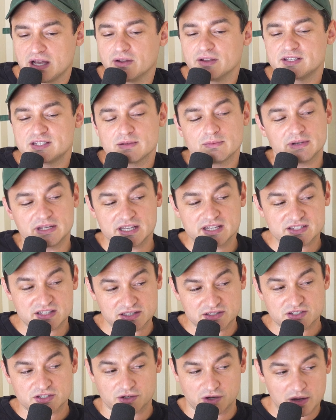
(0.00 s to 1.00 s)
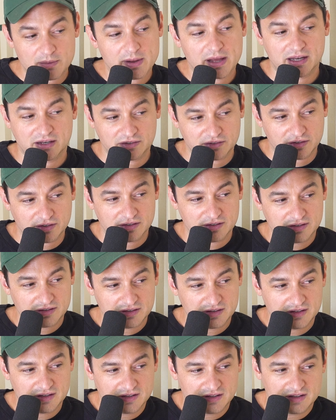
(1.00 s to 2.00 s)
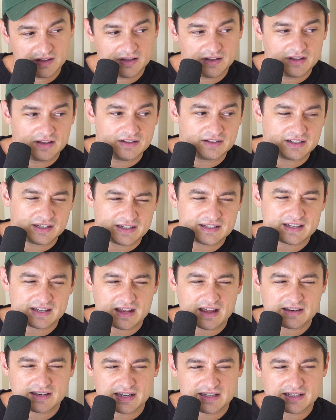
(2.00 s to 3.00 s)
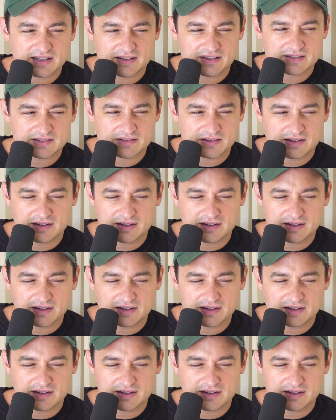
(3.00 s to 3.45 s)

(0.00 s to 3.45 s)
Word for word: telling somebody his Instagram handle. Did I say? Did I tell this?